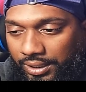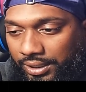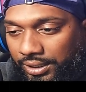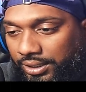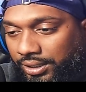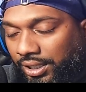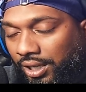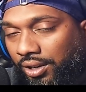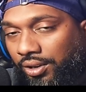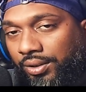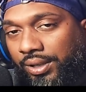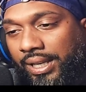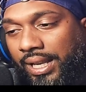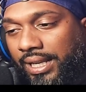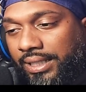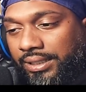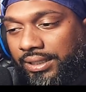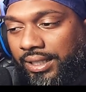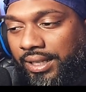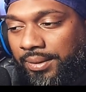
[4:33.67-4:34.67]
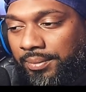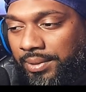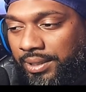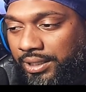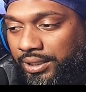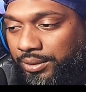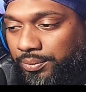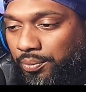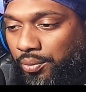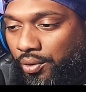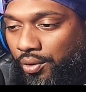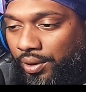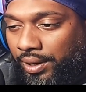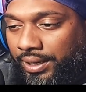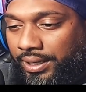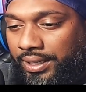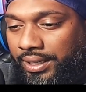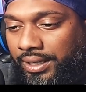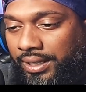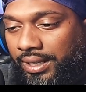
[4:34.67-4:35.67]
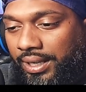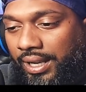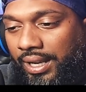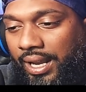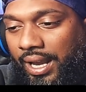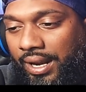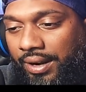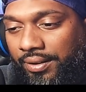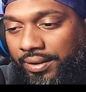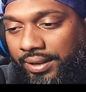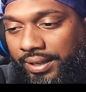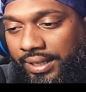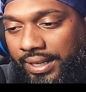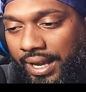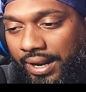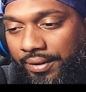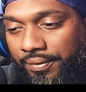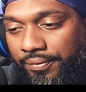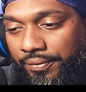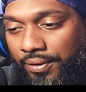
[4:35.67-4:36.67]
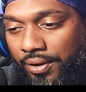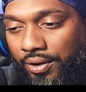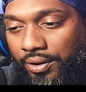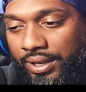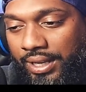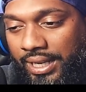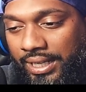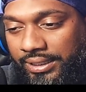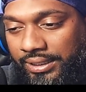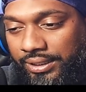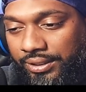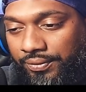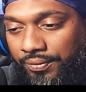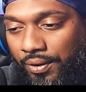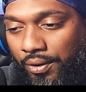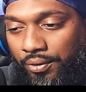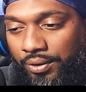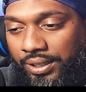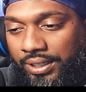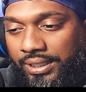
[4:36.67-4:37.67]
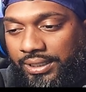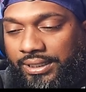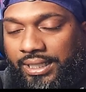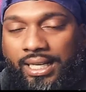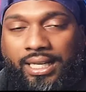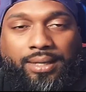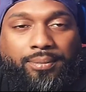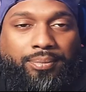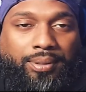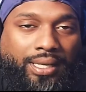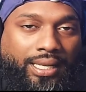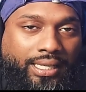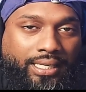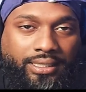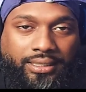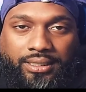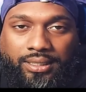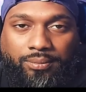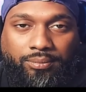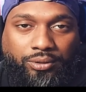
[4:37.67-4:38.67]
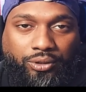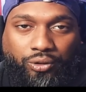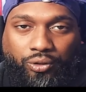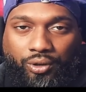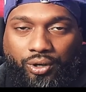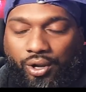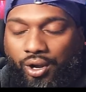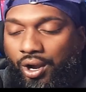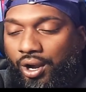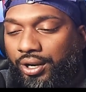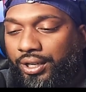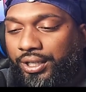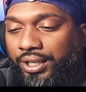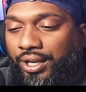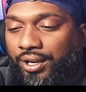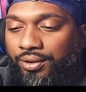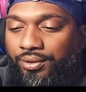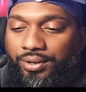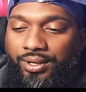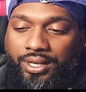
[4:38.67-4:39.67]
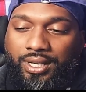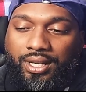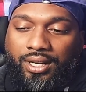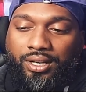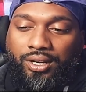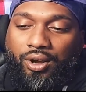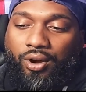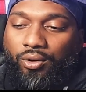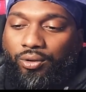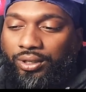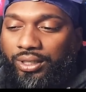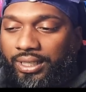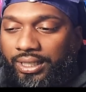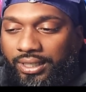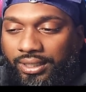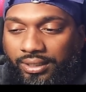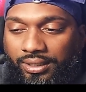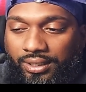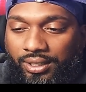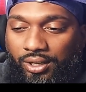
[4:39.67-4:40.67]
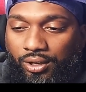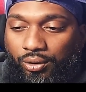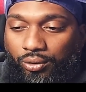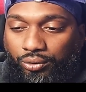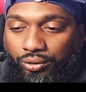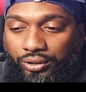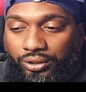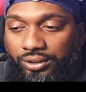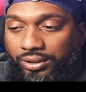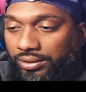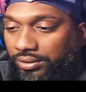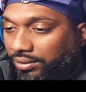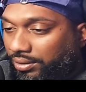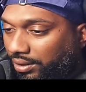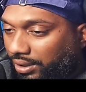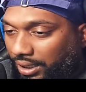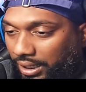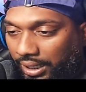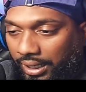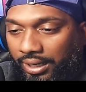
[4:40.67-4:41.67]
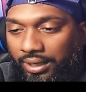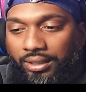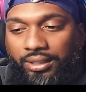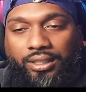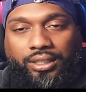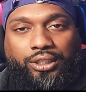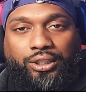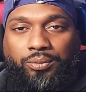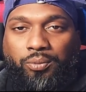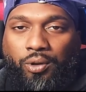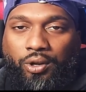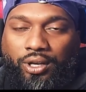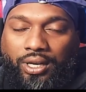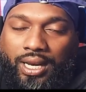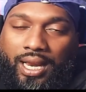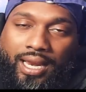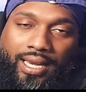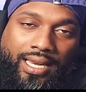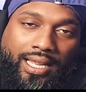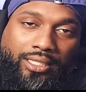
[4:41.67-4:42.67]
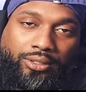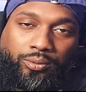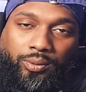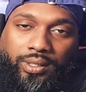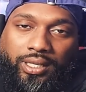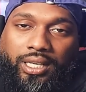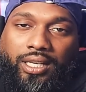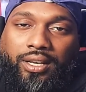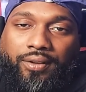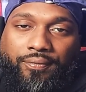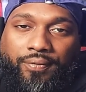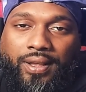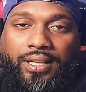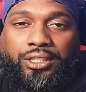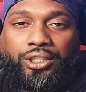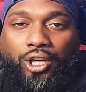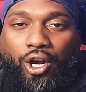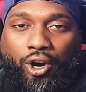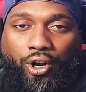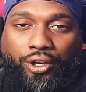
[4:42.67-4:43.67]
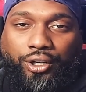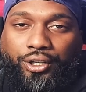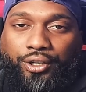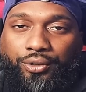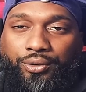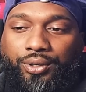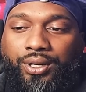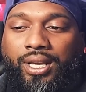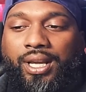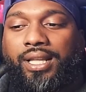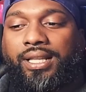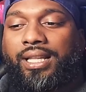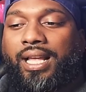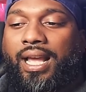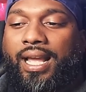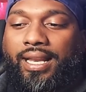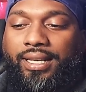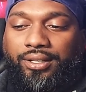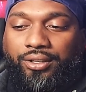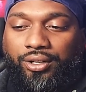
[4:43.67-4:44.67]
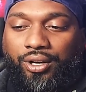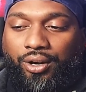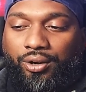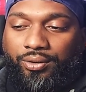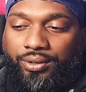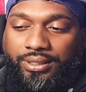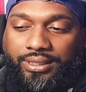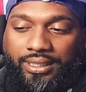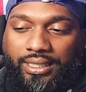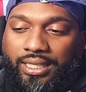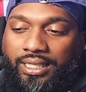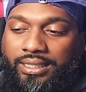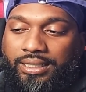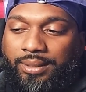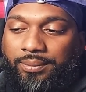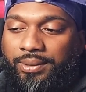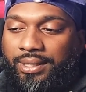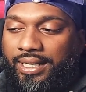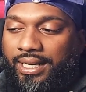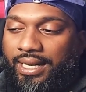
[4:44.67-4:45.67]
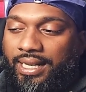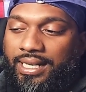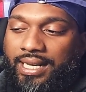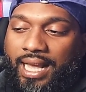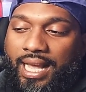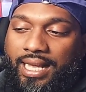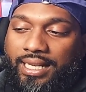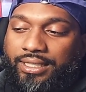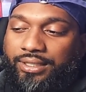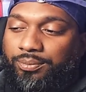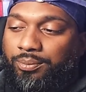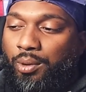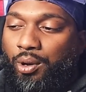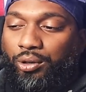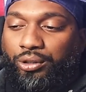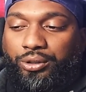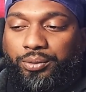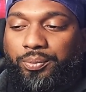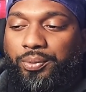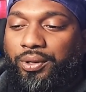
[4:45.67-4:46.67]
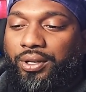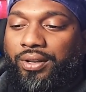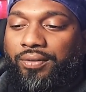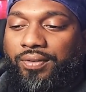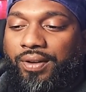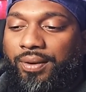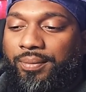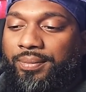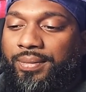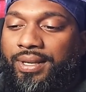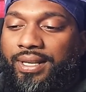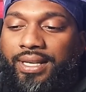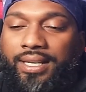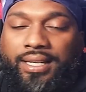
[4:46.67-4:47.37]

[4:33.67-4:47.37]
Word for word: So he has him and his boy. He got a phone. He has his phone in his hand playing some sort of audio. Colie, who's clearly a smaller guy, and that's what the defense argued, that, you know, it's an intimidating guy, it's multiple of them.